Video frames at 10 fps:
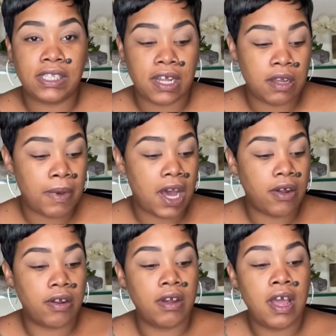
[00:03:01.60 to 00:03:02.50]
Setting
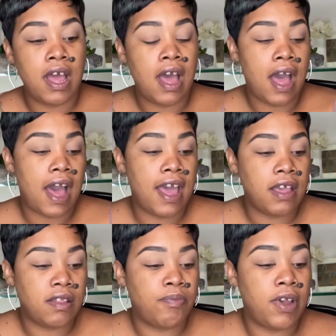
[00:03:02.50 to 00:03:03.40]
Powder. I
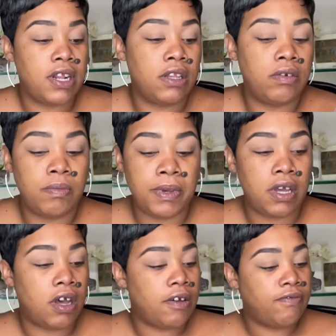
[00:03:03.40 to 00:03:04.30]
sprayed a little bit
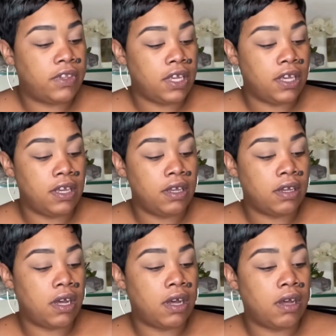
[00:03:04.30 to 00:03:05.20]
of the
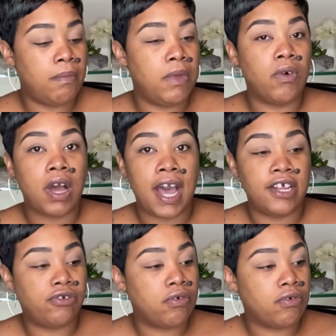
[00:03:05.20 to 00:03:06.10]
Milk
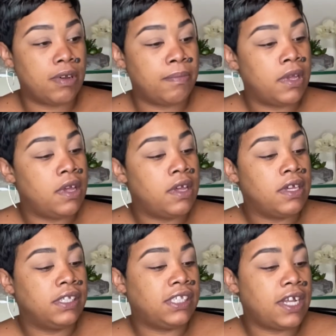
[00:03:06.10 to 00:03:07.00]
Hydro Grip
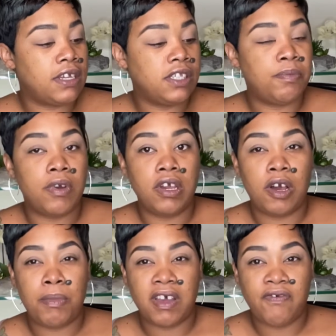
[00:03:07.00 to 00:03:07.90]
setting spray on
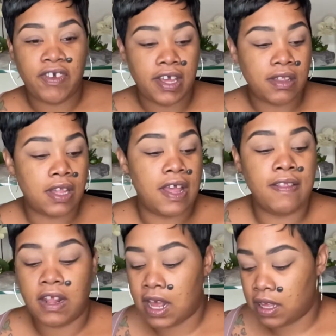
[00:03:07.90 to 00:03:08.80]
my face, and
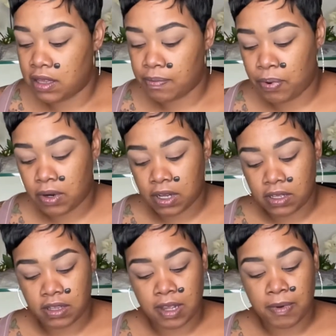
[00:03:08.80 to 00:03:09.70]
then I put on
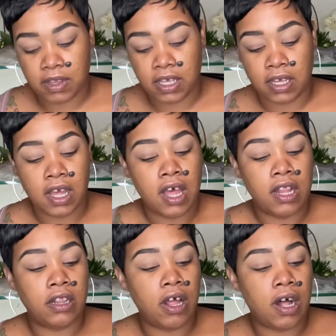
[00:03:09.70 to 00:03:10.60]
some of the
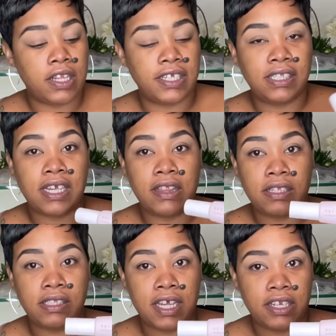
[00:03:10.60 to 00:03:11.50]
Lawless Set the
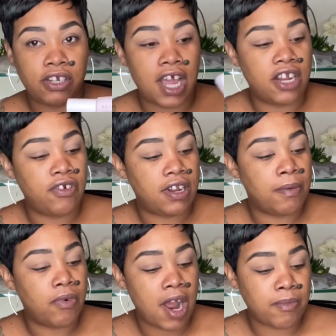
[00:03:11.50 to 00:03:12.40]
Stage Hydrating
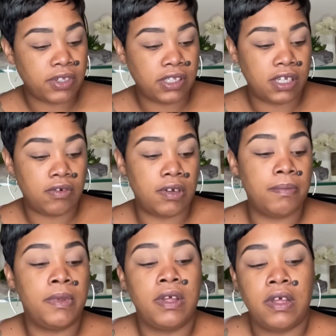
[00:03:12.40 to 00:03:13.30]
Primer Serum
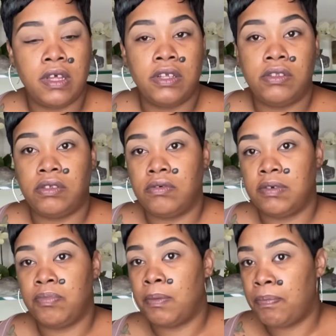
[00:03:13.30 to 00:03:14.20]
to
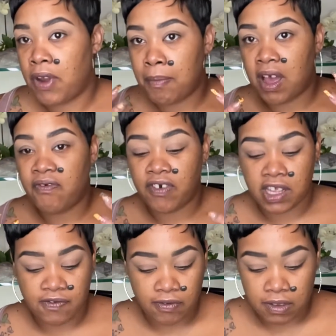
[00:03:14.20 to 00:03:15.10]
prep my face
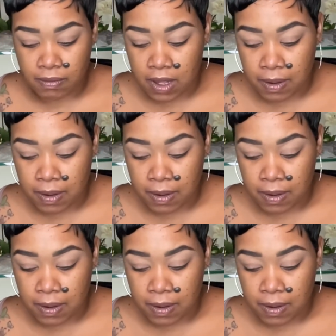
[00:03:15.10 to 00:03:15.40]
for the